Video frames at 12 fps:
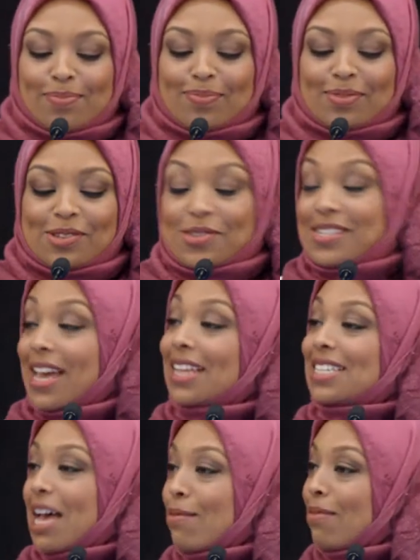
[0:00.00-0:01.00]
So the
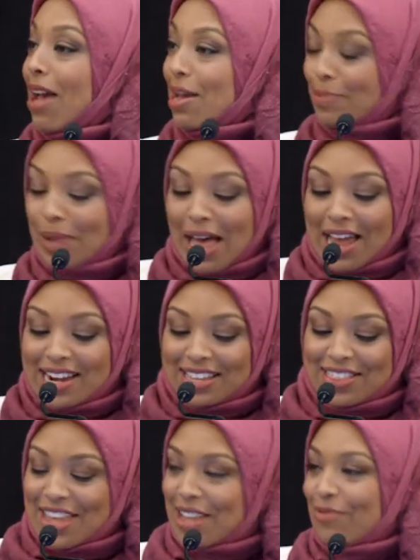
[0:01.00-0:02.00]
second time I applied,
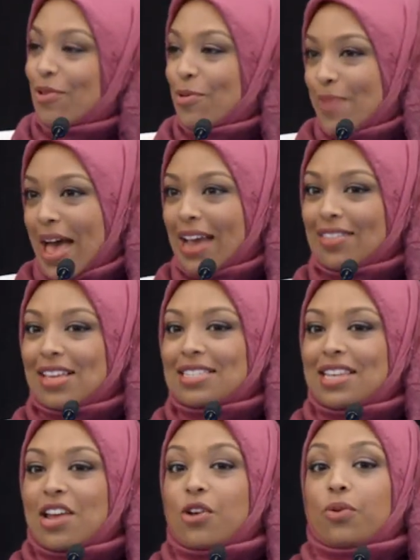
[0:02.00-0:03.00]
and they wrote back and they
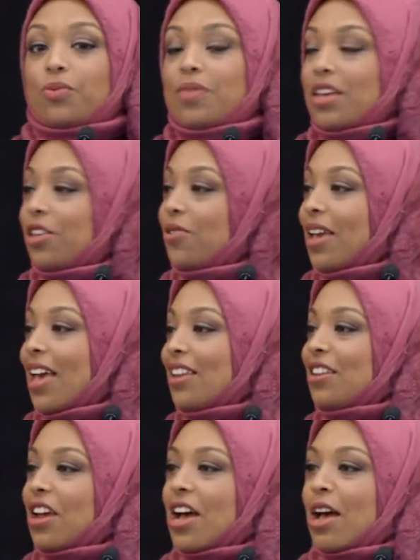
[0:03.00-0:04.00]
said, oh, thank you
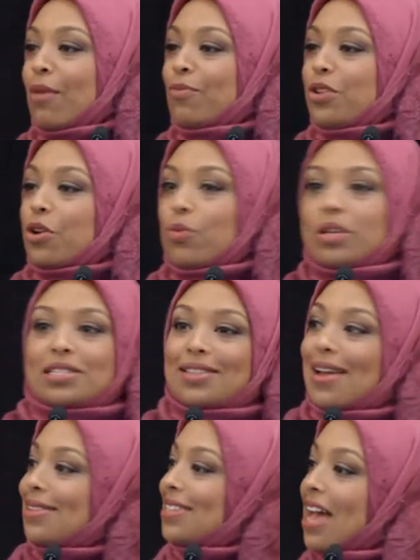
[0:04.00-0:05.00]
again. We
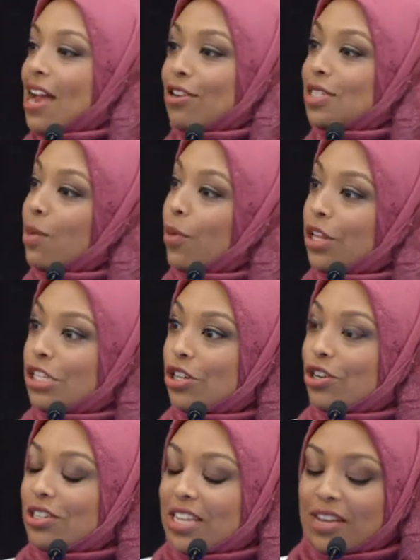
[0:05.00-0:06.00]
decided to hire someone
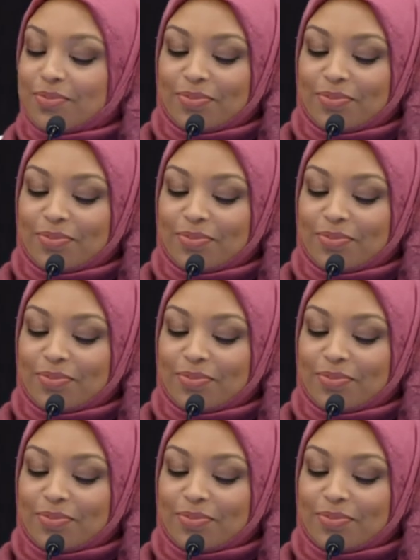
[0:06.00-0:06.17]
internally.